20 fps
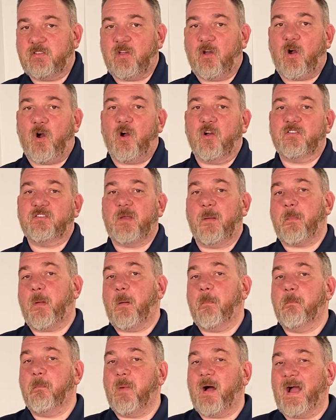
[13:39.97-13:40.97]
There are some
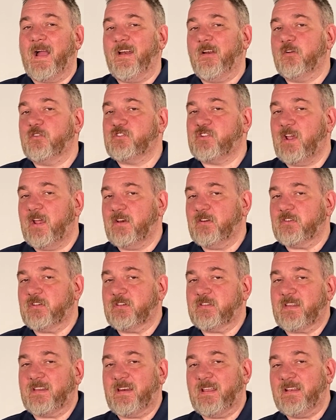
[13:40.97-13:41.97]
minor
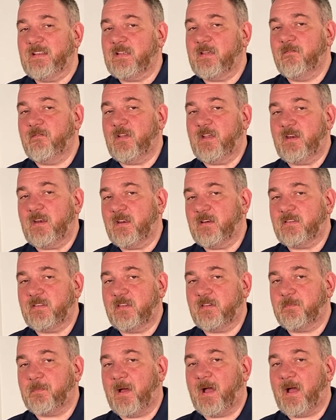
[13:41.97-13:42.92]
changes and inconveniences